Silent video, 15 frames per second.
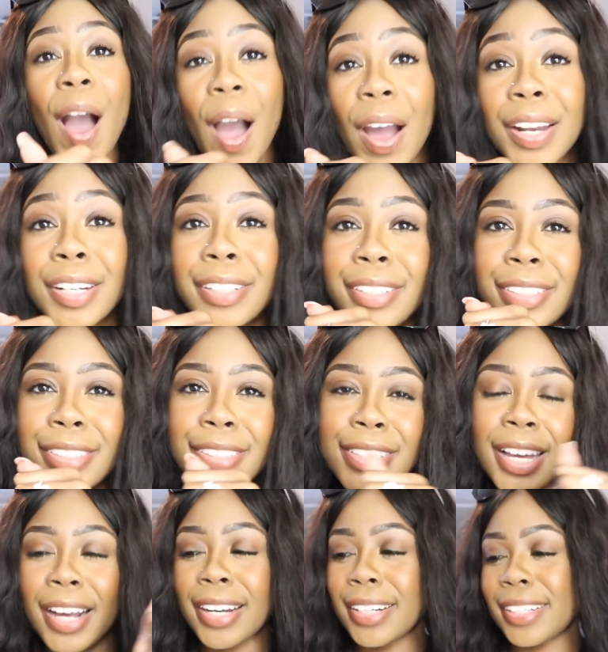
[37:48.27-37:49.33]

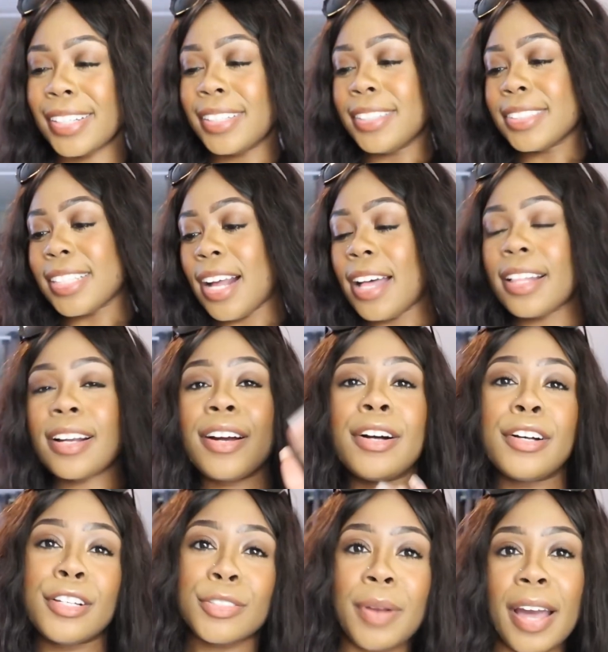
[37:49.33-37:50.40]
Articles, articles,
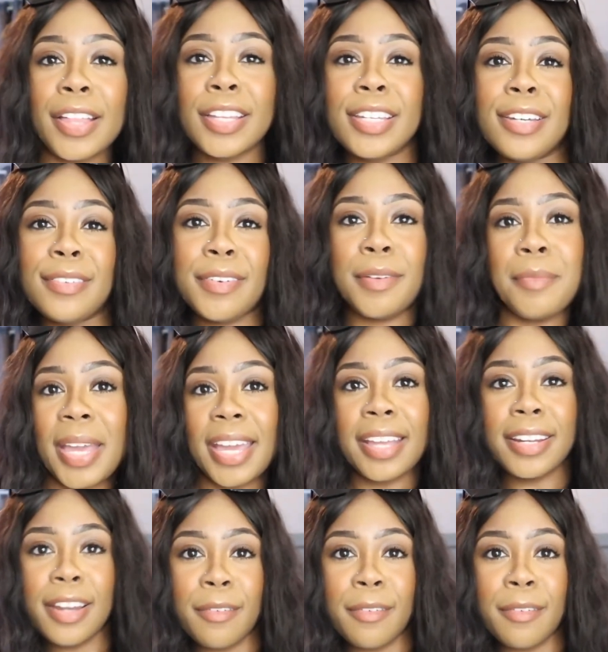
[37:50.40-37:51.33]
articles. Rather you remain